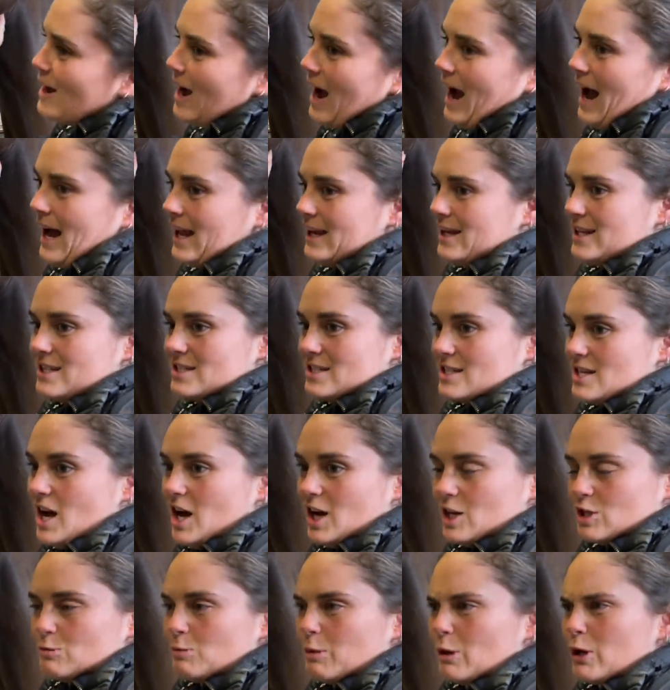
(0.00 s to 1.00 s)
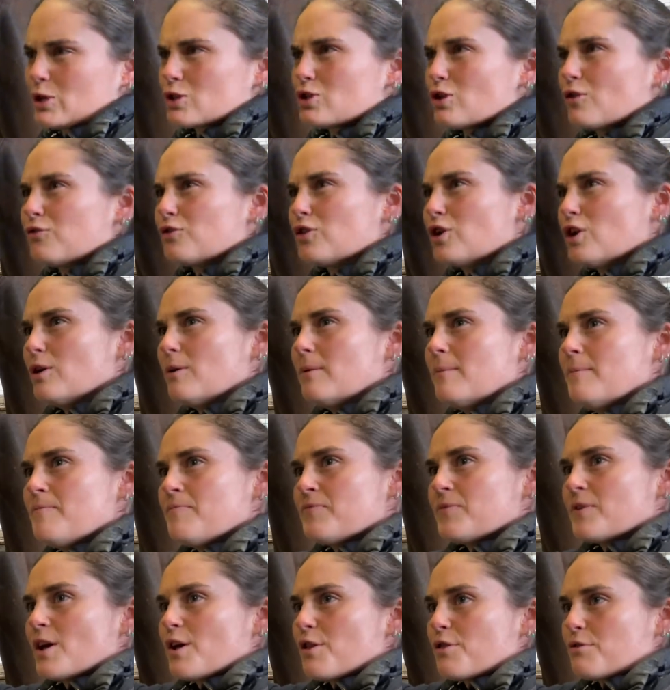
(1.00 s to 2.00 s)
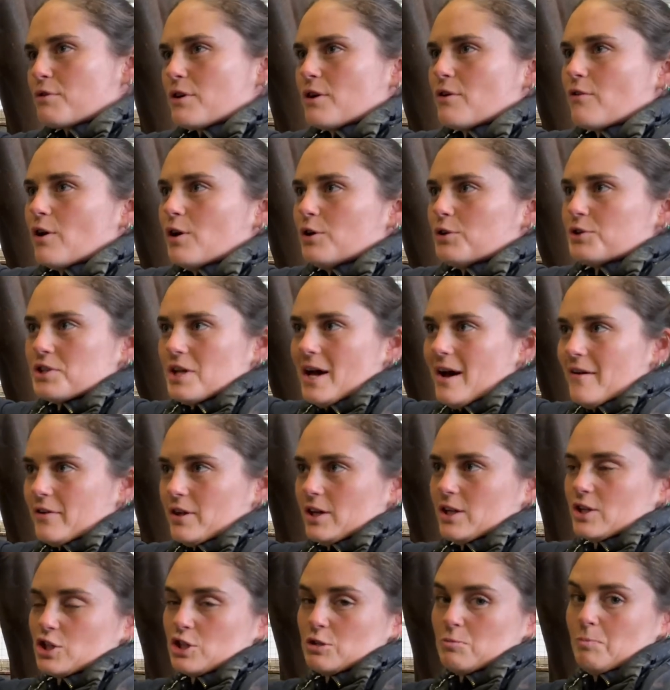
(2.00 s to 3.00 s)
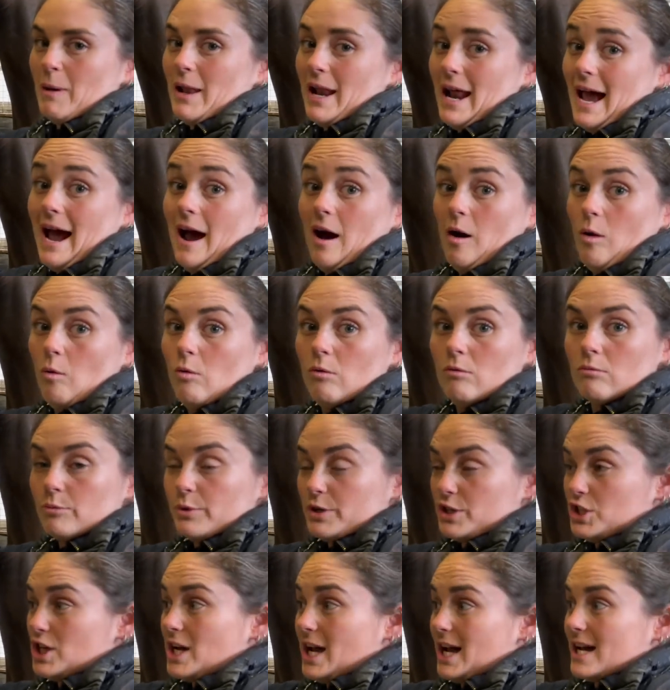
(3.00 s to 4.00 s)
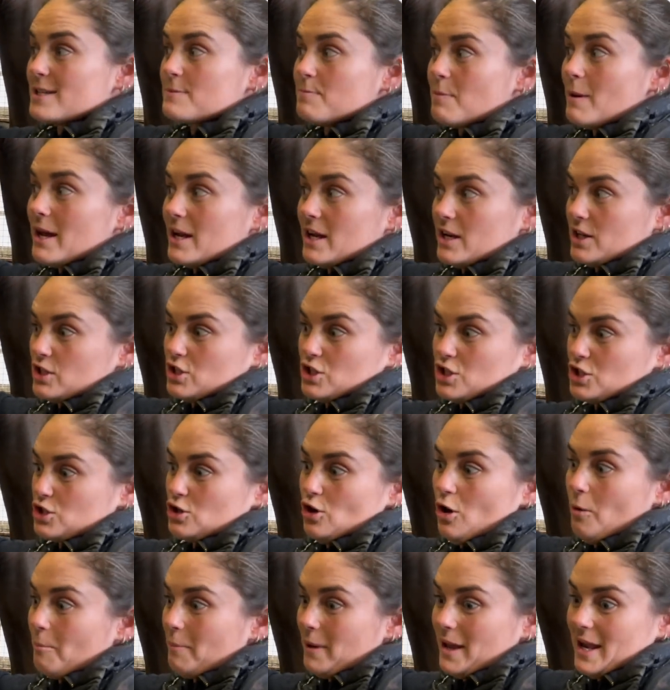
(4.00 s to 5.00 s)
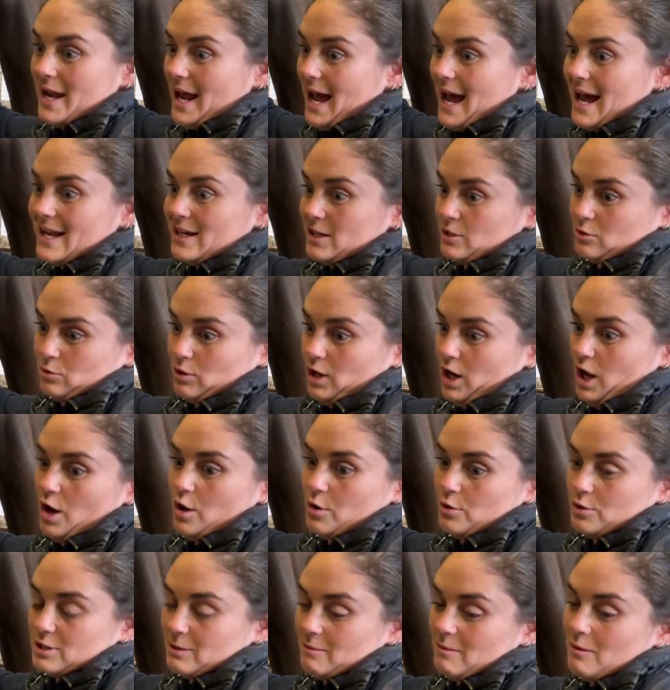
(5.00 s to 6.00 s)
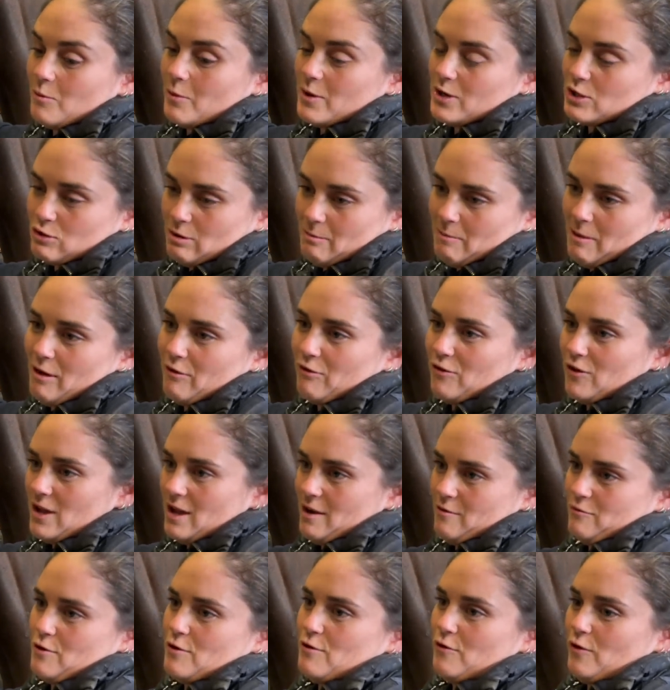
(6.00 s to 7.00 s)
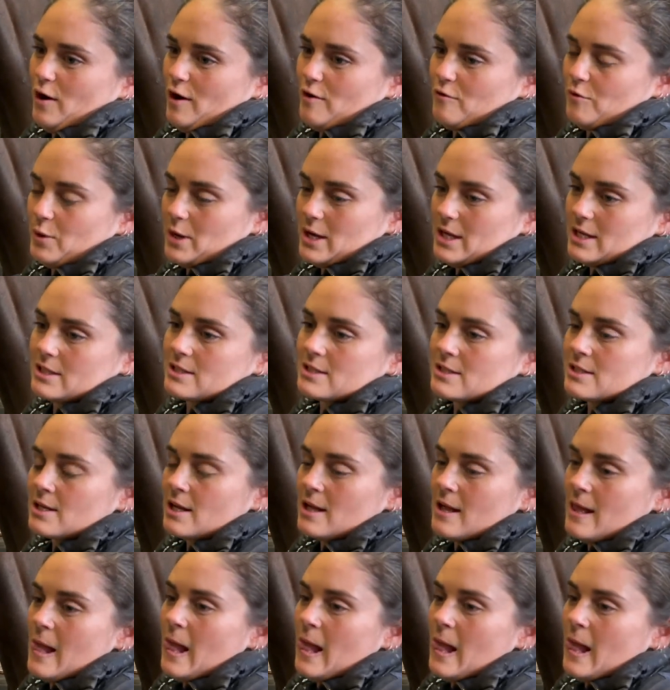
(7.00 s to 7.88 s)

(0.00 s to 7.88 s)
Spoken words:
And it's nice because often three-year-olds, having just been out, which she has been, she's not been handled loads. I mean, we trim their feet every 5 weeks.